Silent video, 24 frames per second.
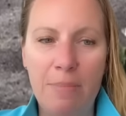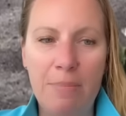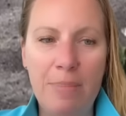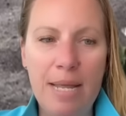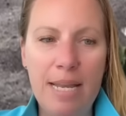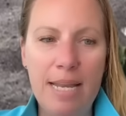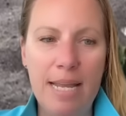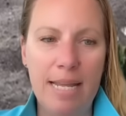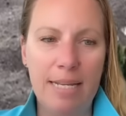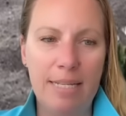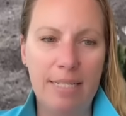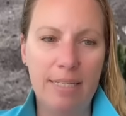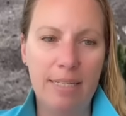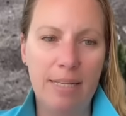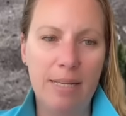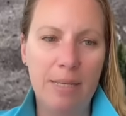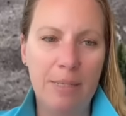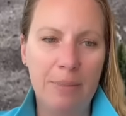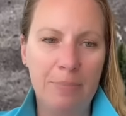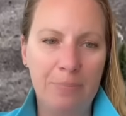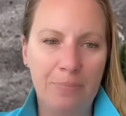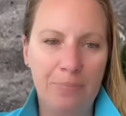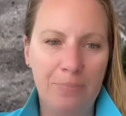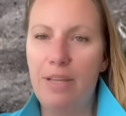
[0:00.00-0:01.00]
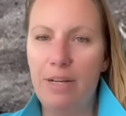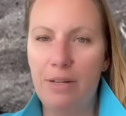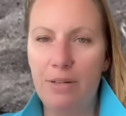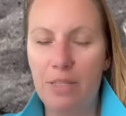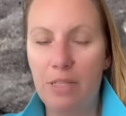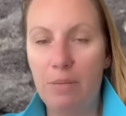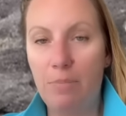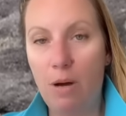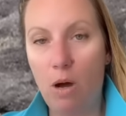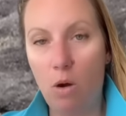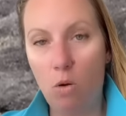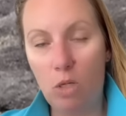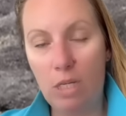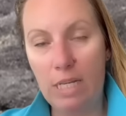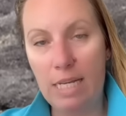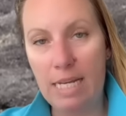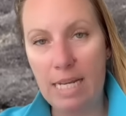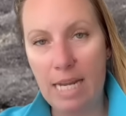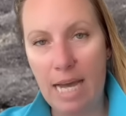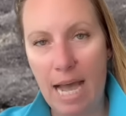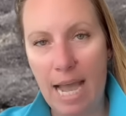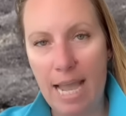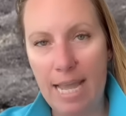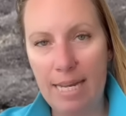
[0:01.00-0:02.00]
minute. There's about
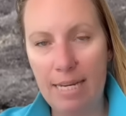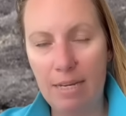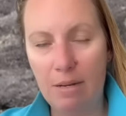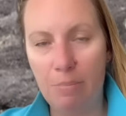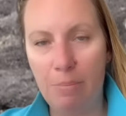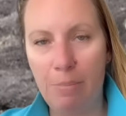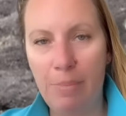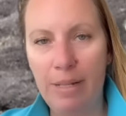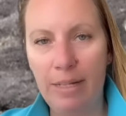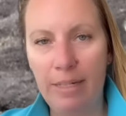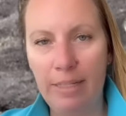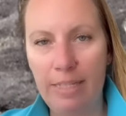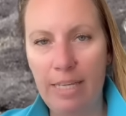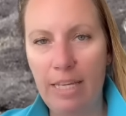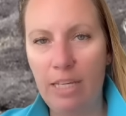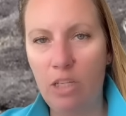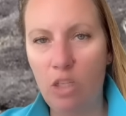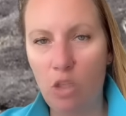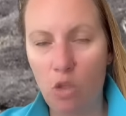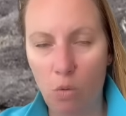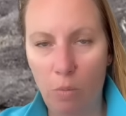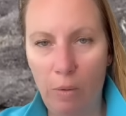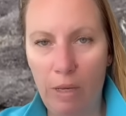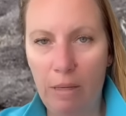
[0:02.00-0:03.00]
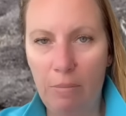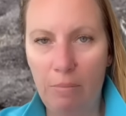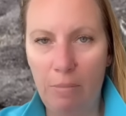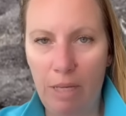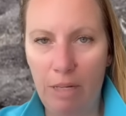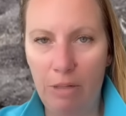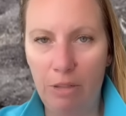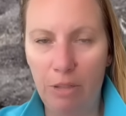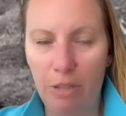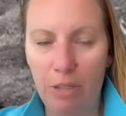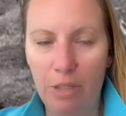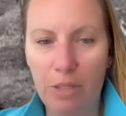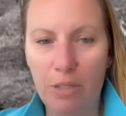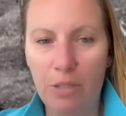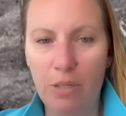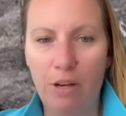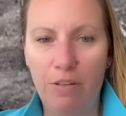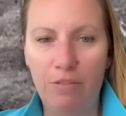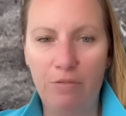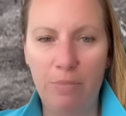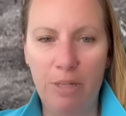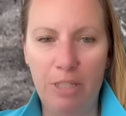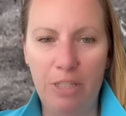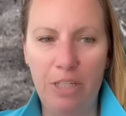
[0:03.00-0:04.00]
9 million cubic meters
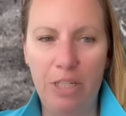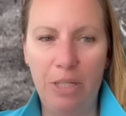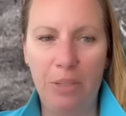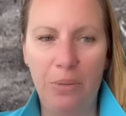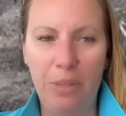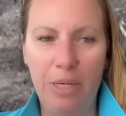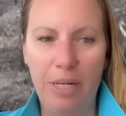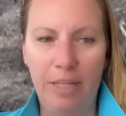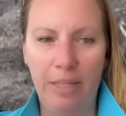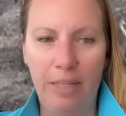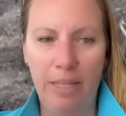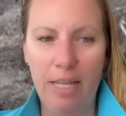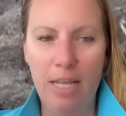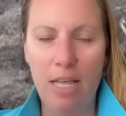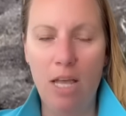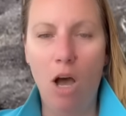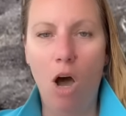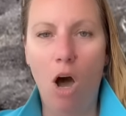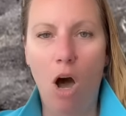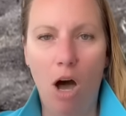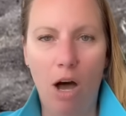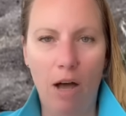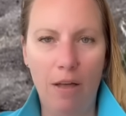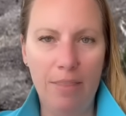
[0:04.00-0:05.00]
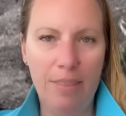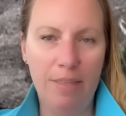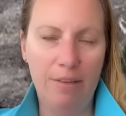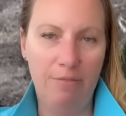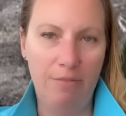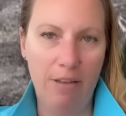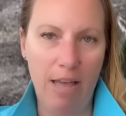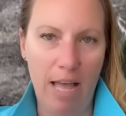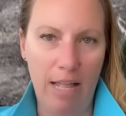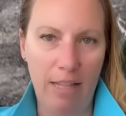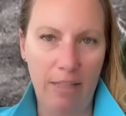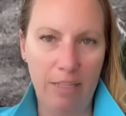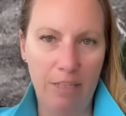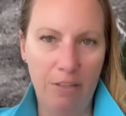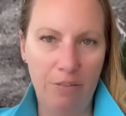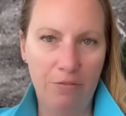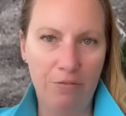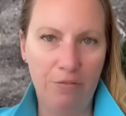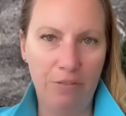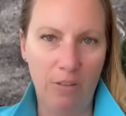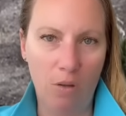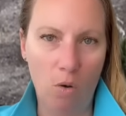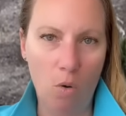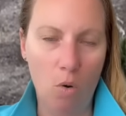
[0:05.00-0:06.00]
of material on the valley
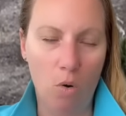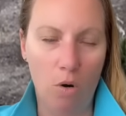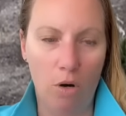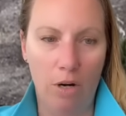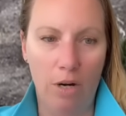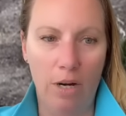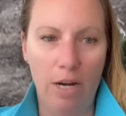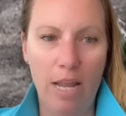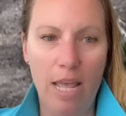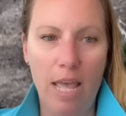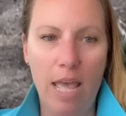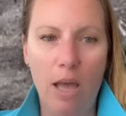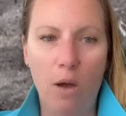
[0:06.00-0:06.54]
floor.